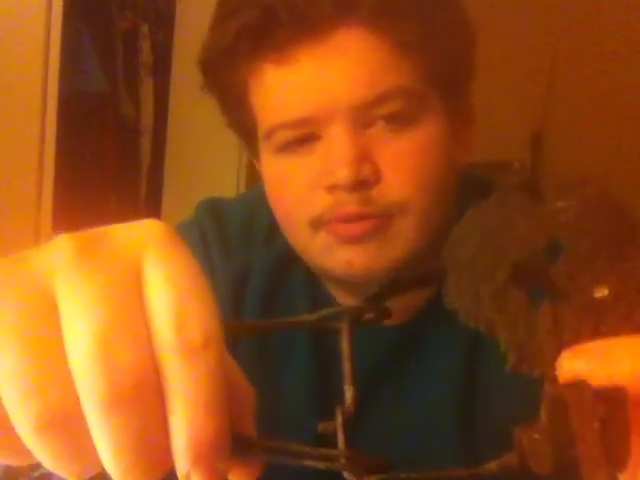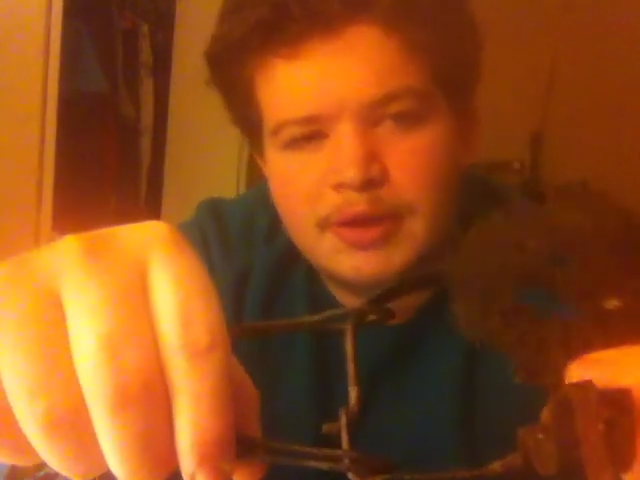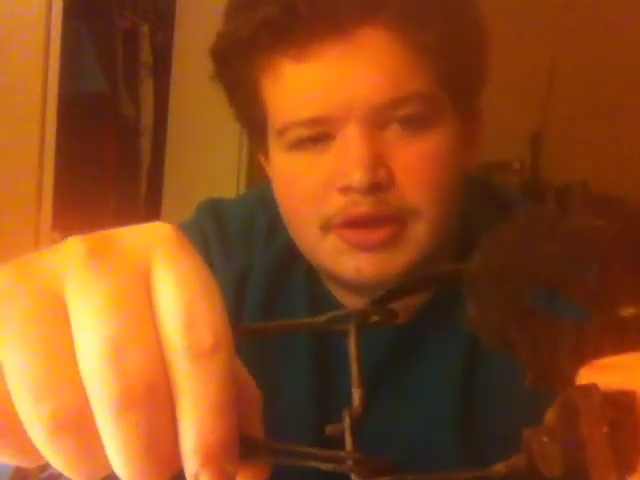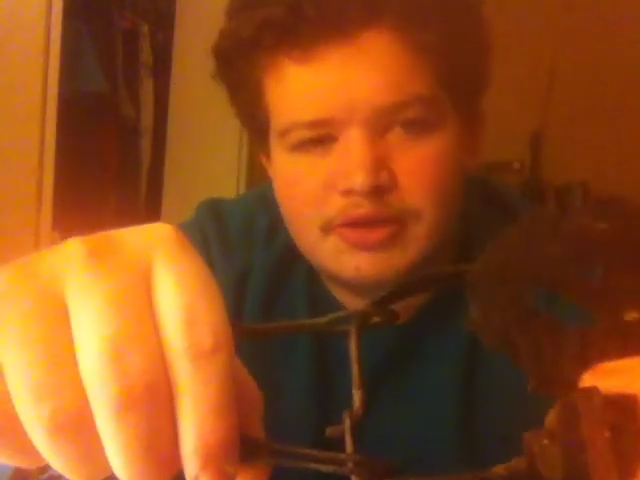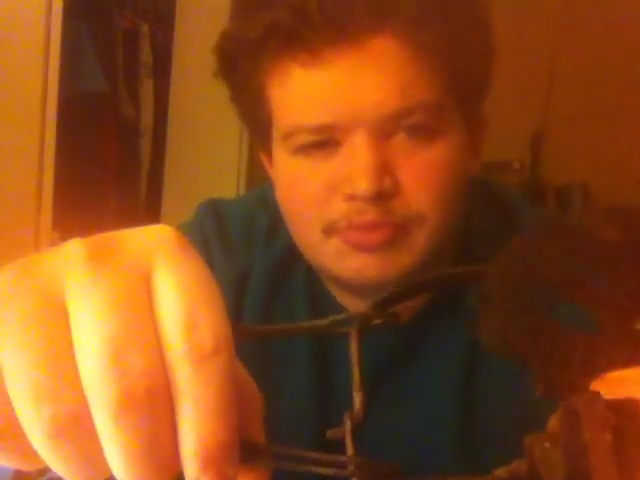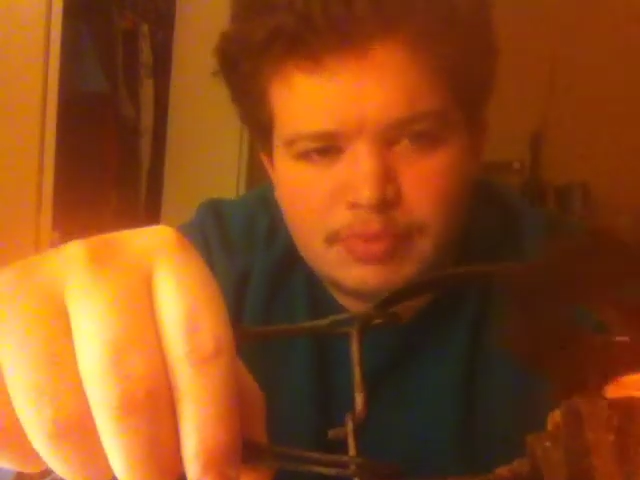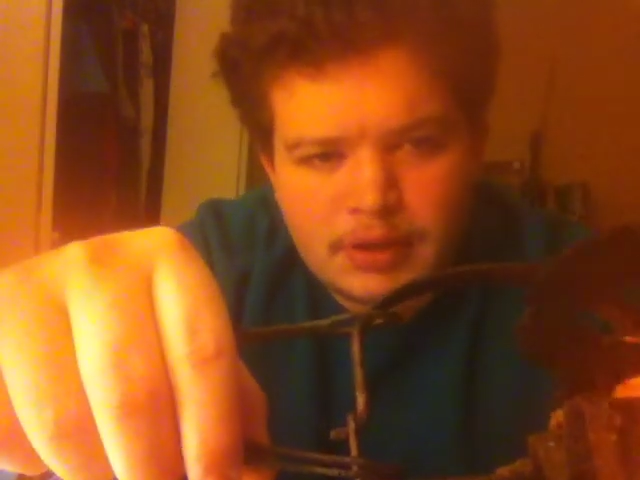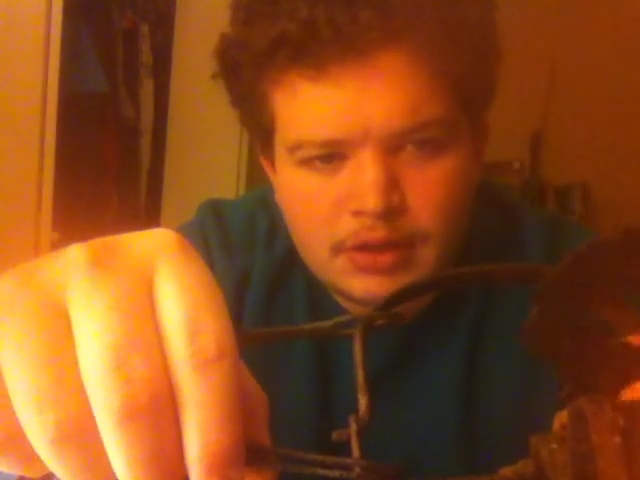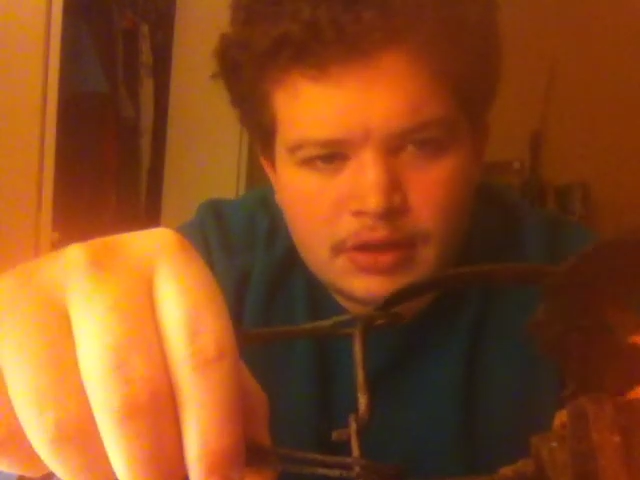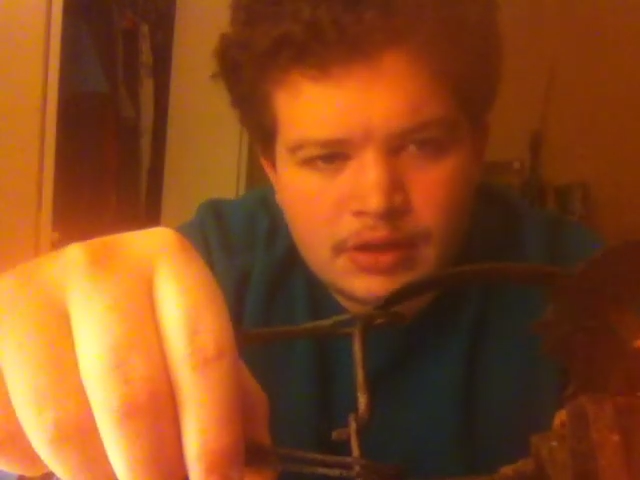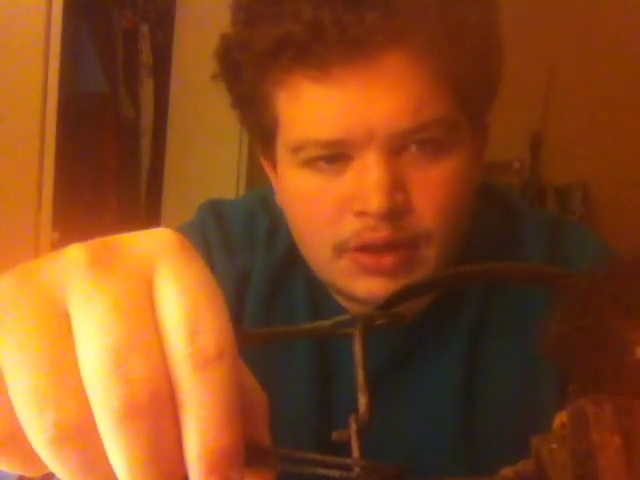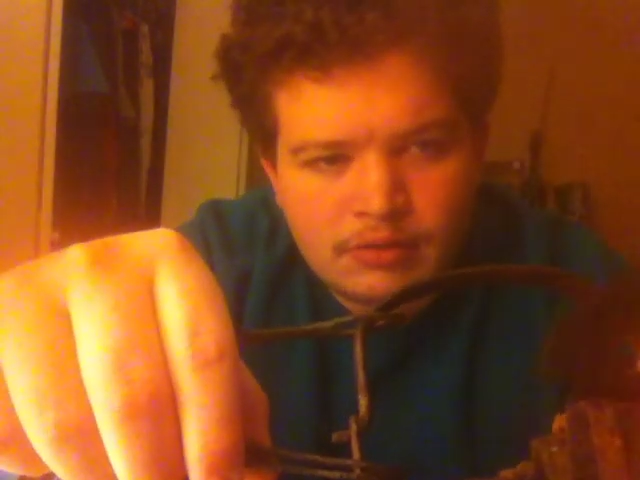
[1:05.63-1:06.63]
pan's
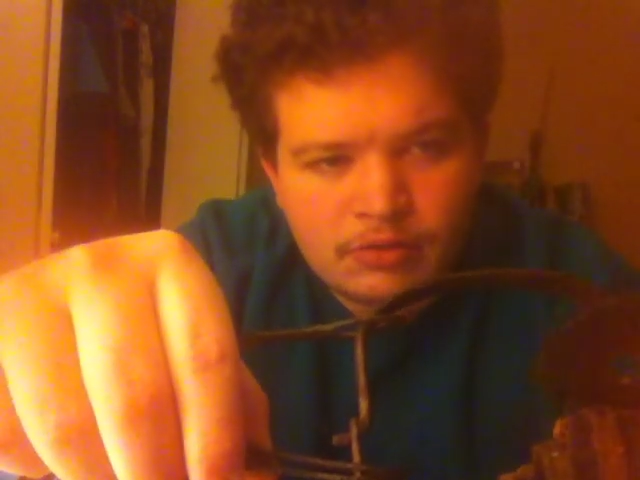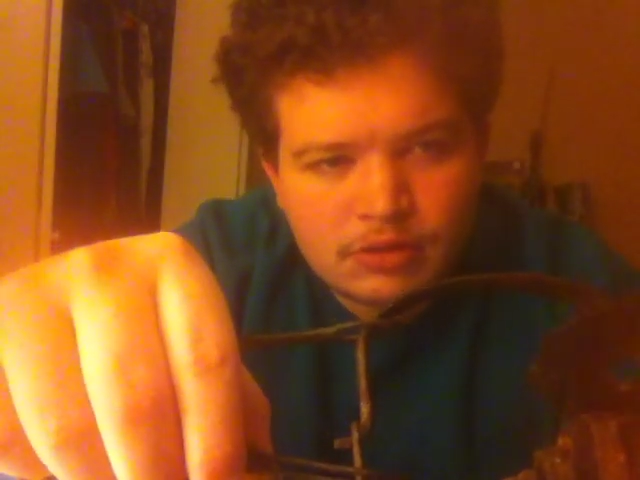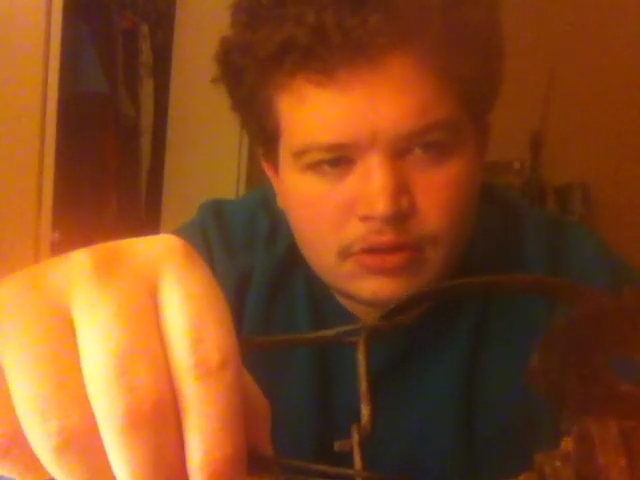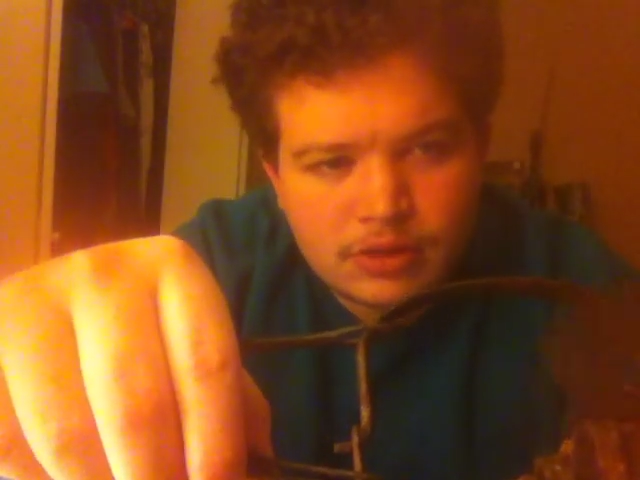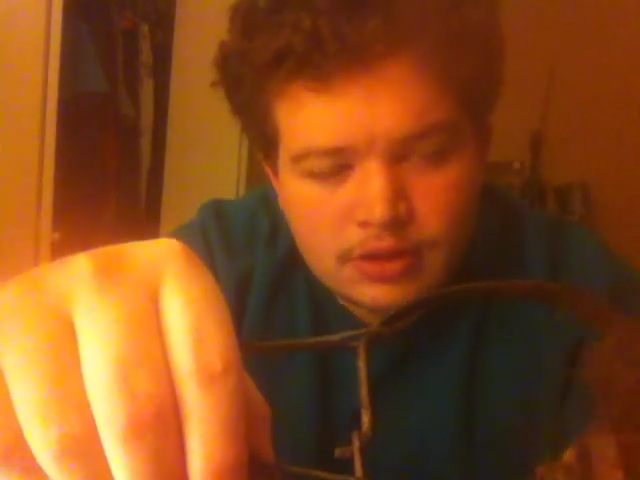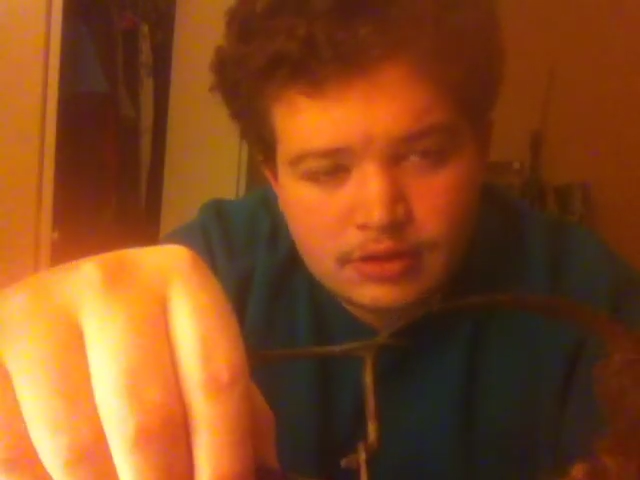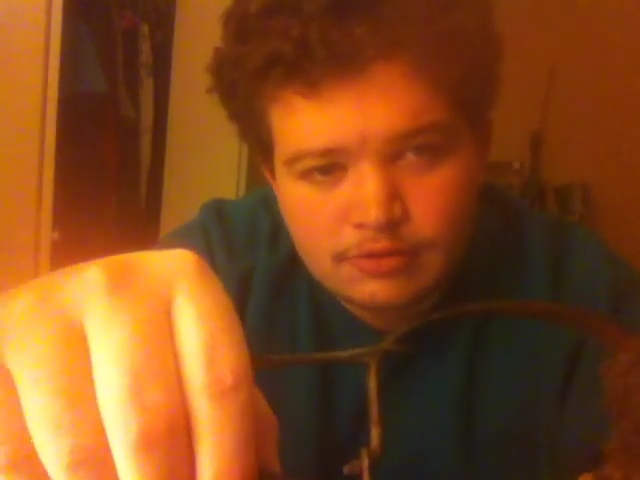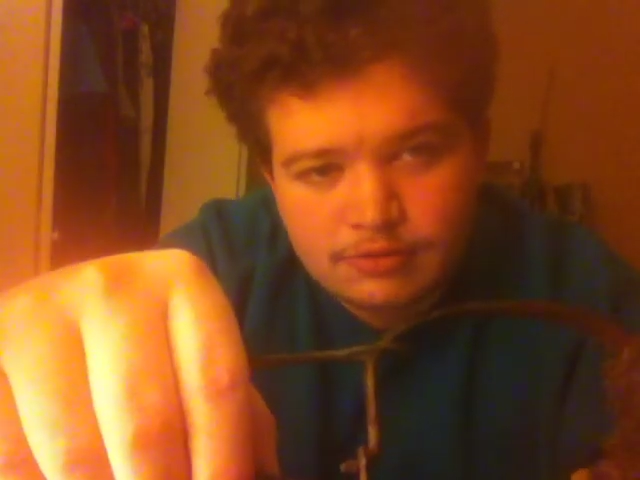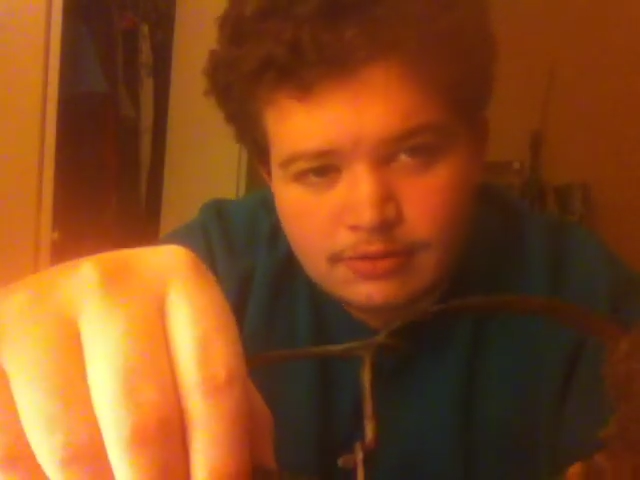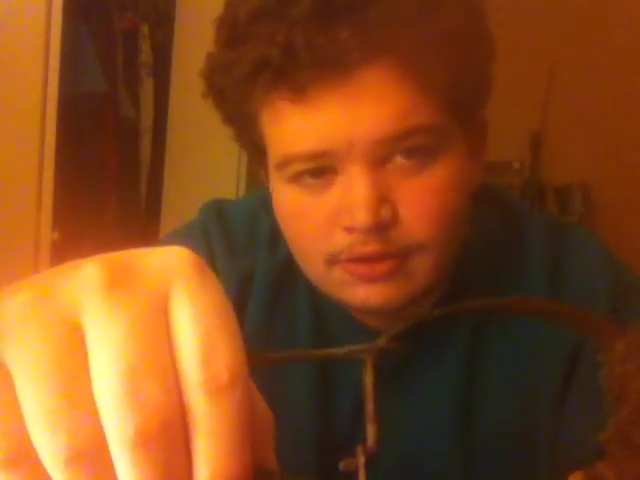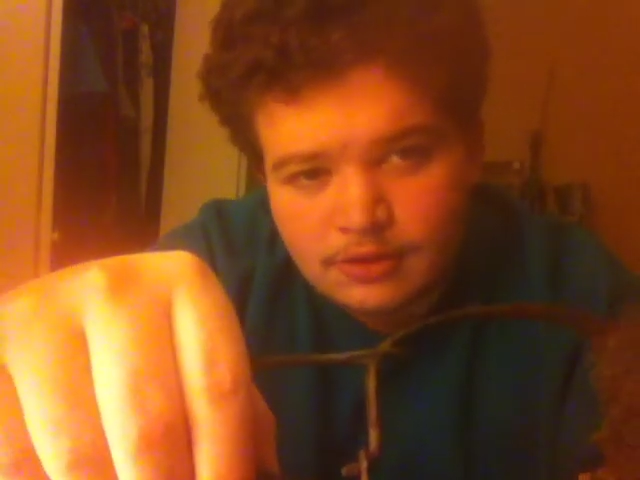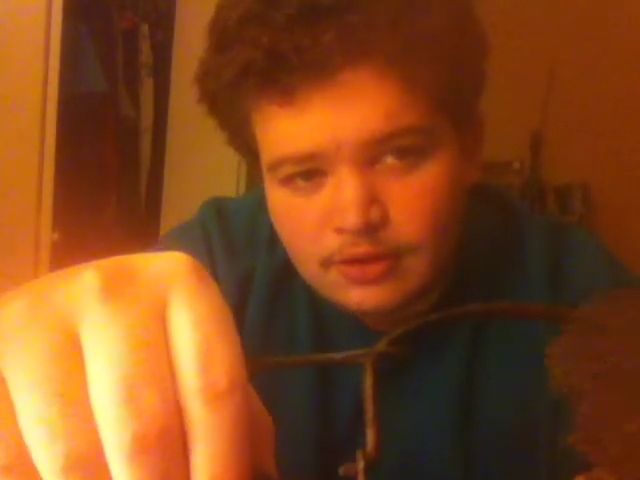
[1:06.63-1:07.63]
pitted and everything, and it's